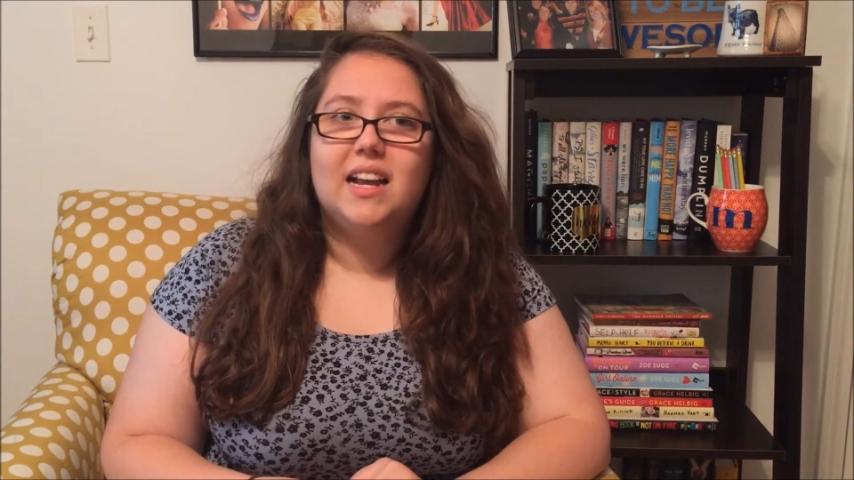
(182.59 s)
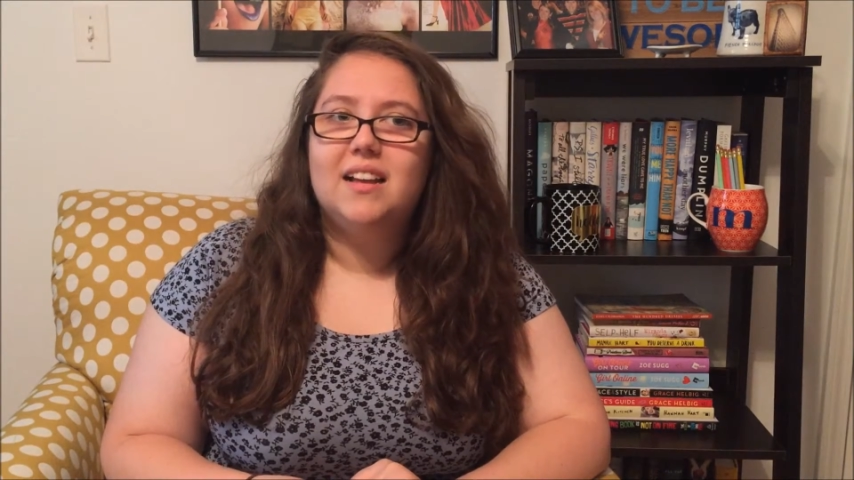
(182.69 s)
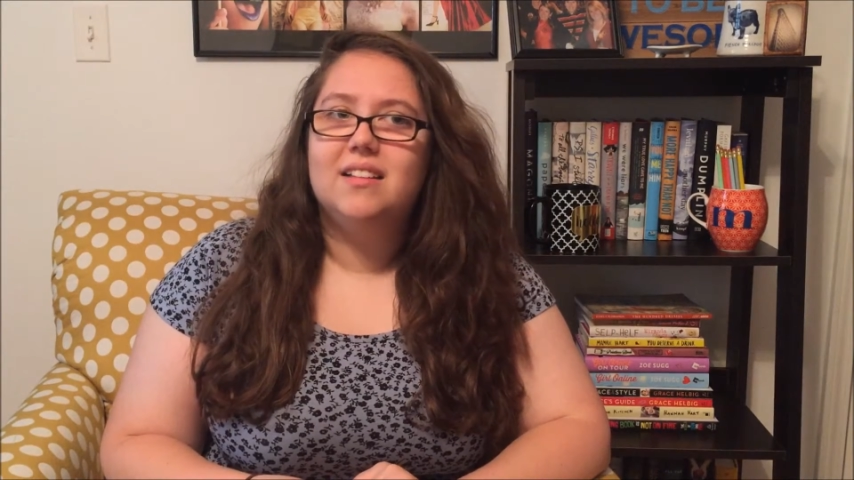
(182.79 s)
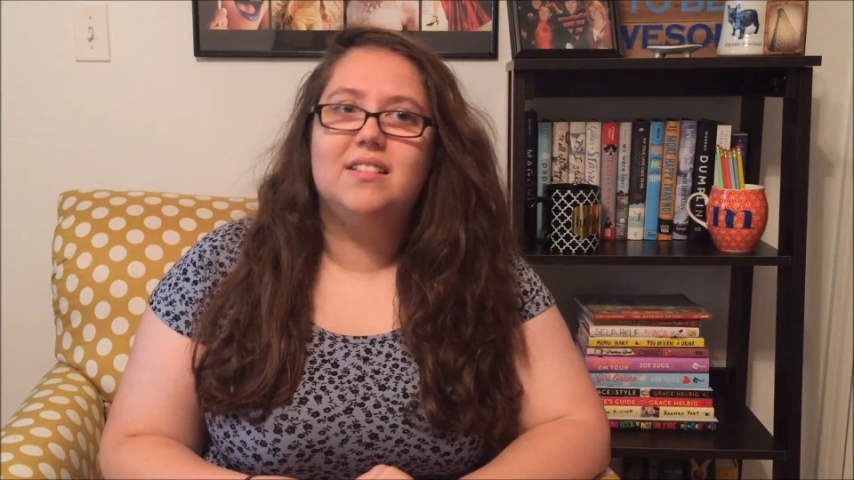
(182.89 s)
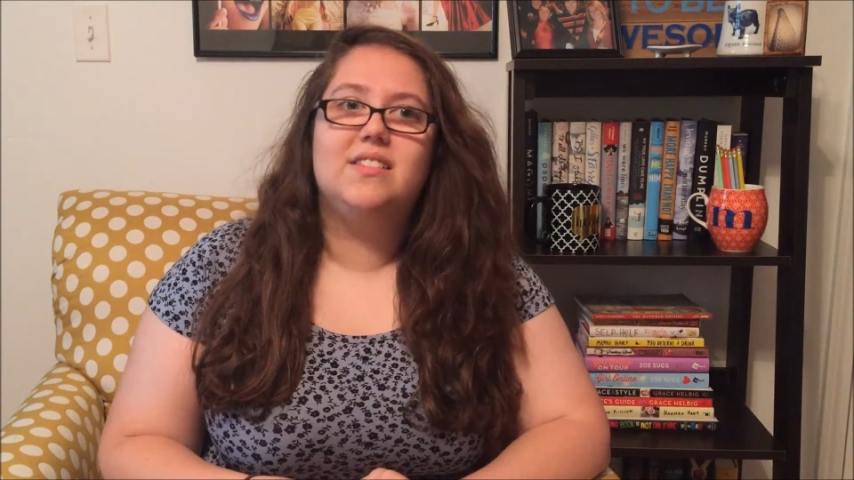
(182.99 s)

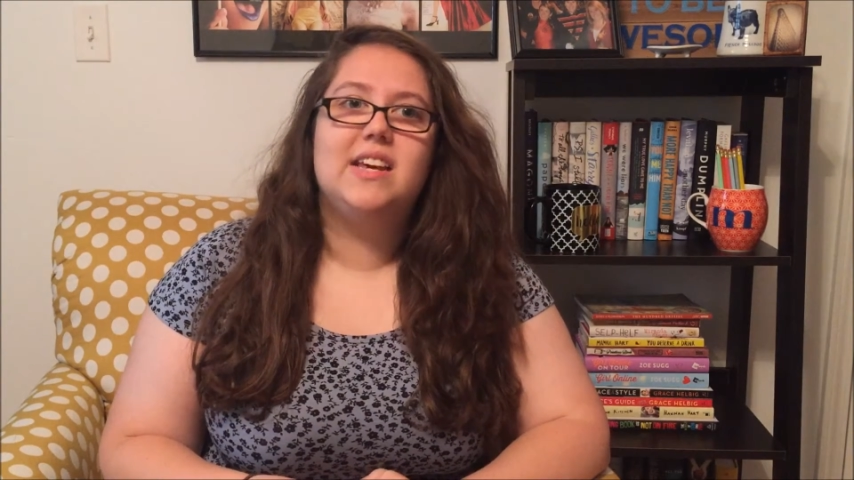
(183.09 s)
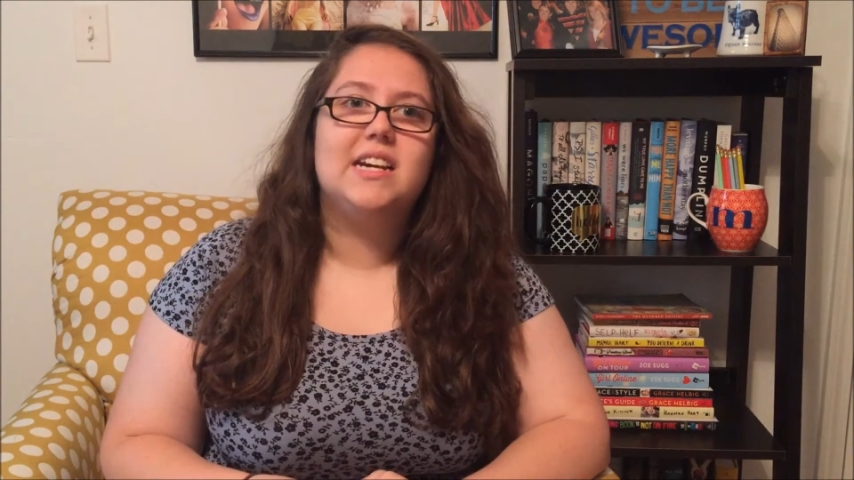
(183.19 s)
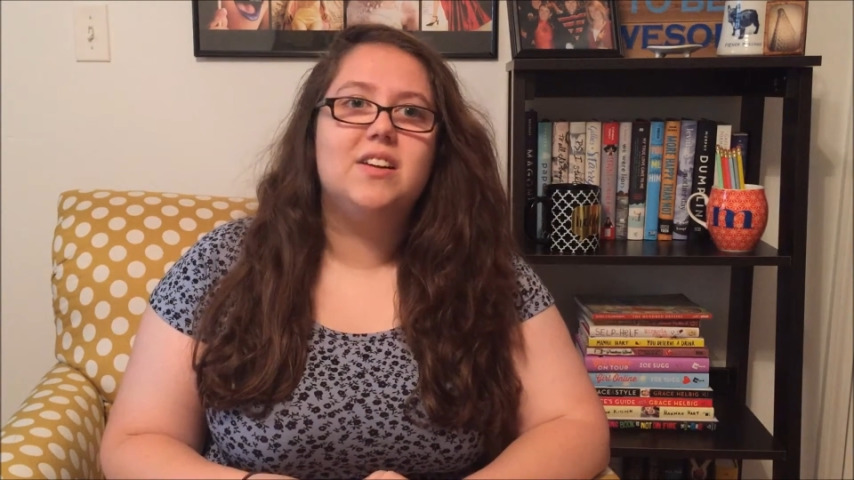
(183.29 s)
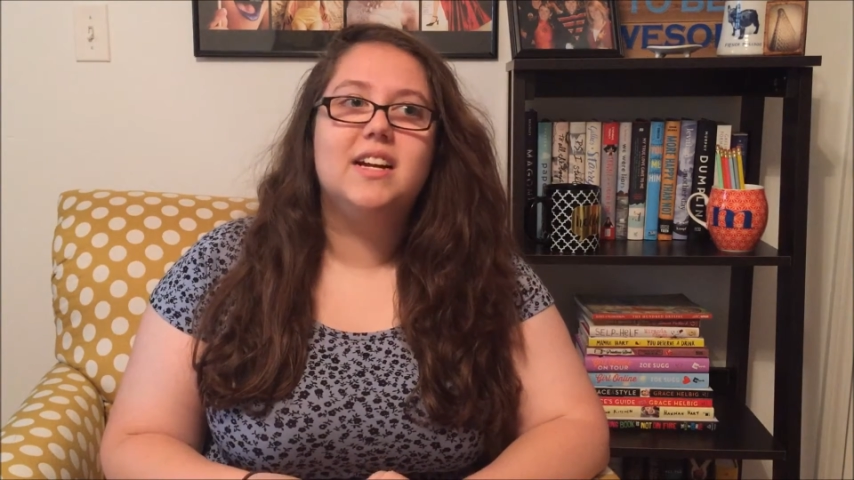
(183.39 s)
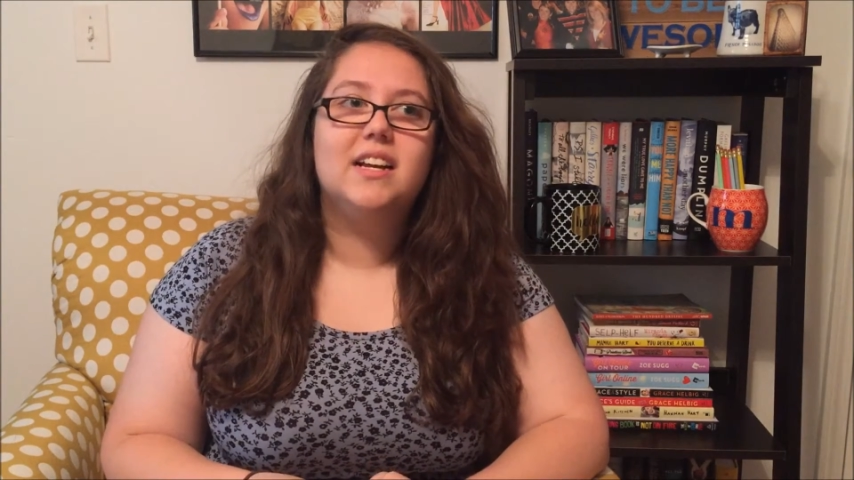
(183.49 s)
and
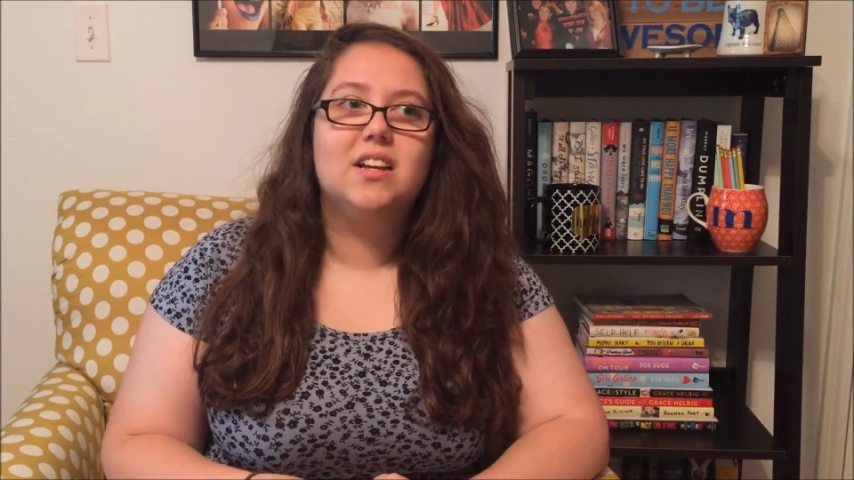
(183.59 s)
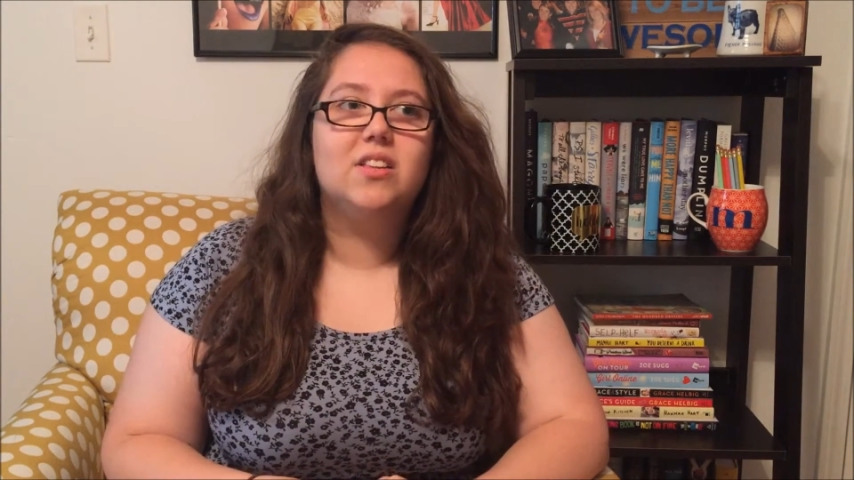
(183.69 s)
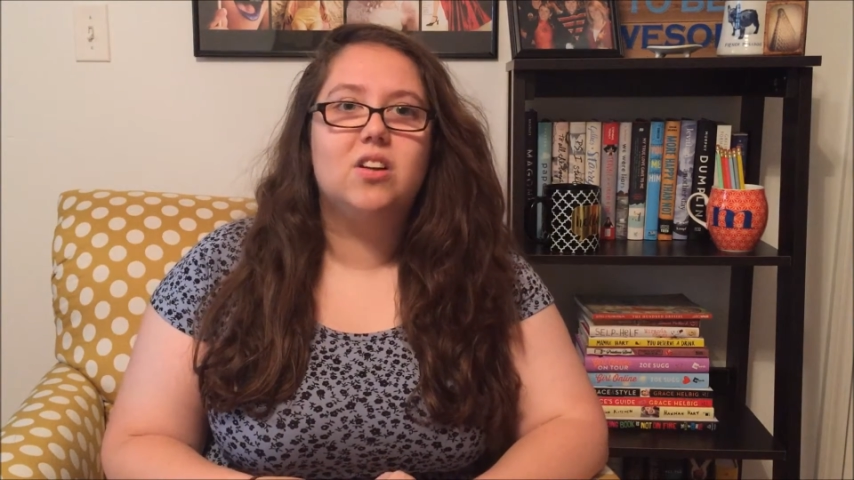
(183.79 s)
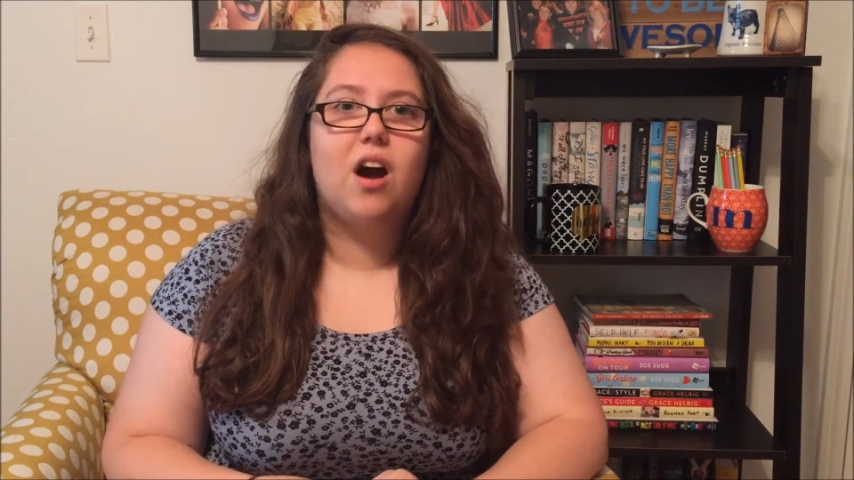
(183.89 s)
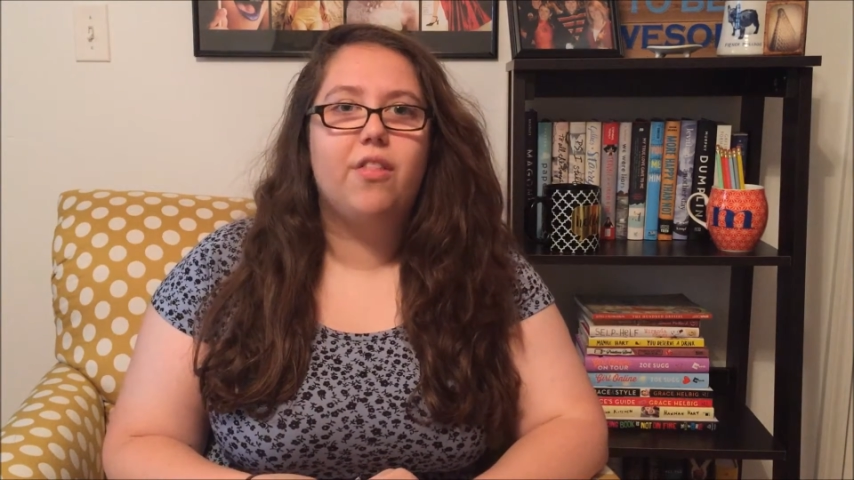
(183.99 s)
tearing
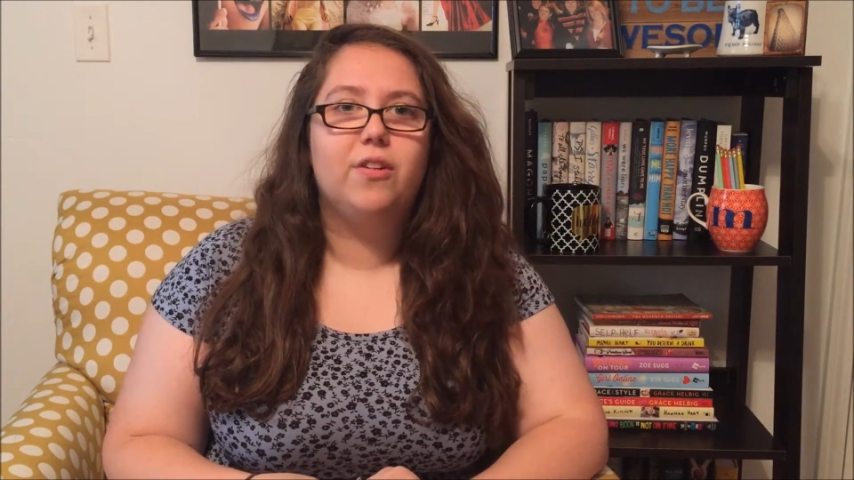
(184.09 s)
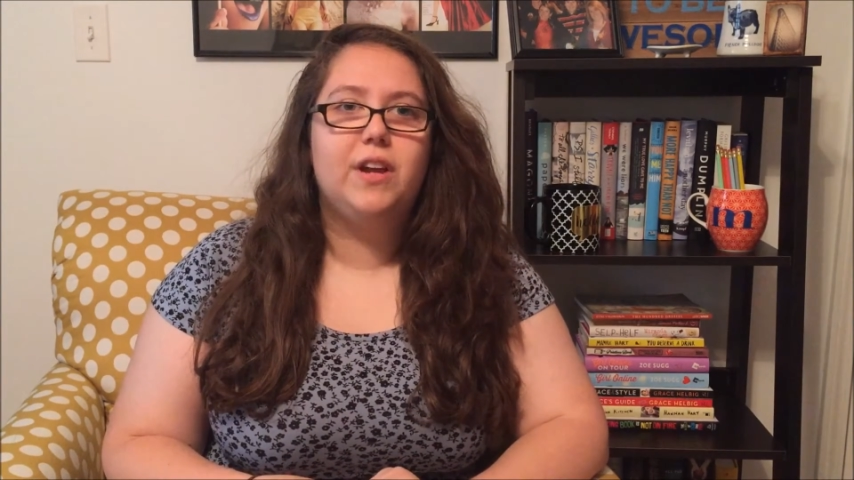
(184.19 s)
another author